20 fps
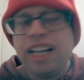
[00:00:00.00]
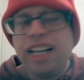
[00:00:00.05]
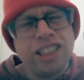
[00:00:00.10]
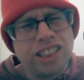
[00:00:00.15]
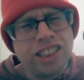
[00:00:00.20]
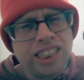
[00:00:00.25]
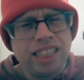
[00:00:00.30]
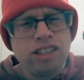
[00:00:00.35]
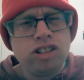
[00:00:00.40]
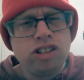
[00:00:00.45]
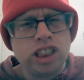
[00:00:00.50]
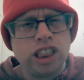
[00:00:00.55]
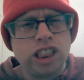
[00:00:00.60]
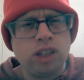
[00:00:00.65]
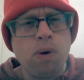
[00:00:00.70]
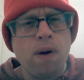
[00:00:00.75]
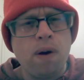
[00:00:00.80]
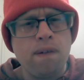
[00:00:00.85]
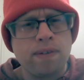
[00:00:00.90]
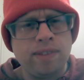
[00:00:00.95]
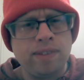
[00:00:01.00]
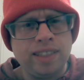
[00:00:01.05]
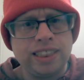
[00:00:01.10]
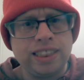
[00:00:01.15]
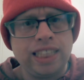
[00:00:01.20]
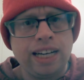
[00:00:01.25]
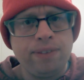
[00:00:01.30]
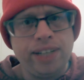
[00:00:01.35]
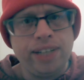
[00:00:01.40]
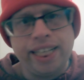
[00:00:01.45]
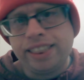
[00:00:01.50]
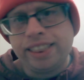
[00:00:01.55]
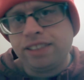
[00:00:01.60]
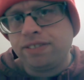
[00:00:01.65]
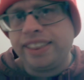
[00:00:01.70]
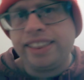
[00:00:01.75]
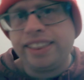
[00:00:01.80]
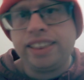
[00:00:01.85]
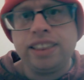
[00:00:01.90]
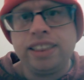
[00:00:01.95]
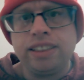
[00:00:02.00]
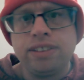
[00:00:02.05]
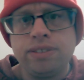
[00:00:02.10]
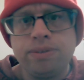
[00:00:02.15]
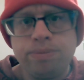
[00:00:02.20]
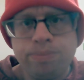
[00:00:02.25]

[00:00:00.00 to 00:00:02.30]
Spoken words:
There's an interesting quote from this that I would like to read to you.